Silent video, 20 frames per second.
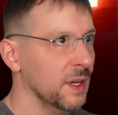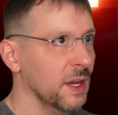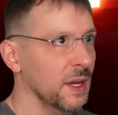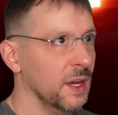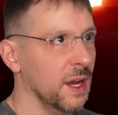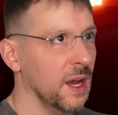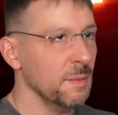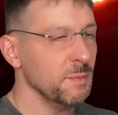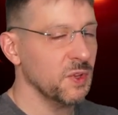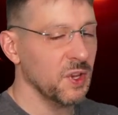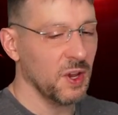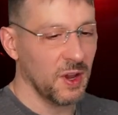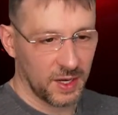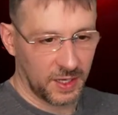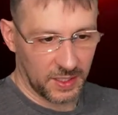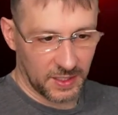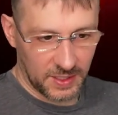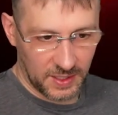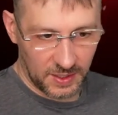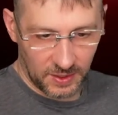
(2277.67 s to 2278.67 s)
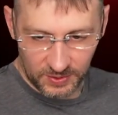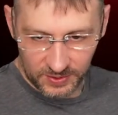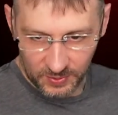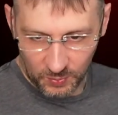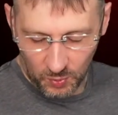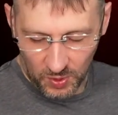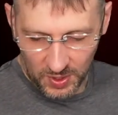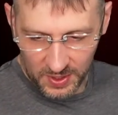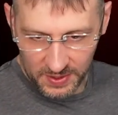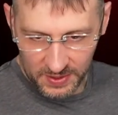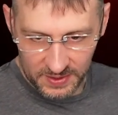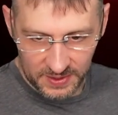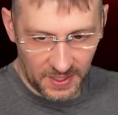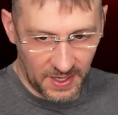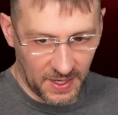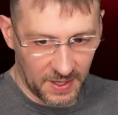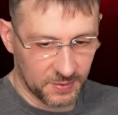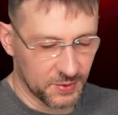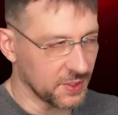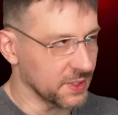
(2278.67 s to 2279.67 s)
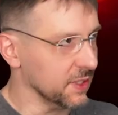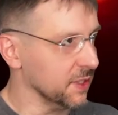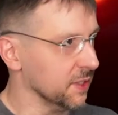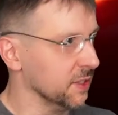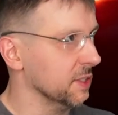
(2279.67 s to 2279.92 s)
I'm talking here to one of the devs, and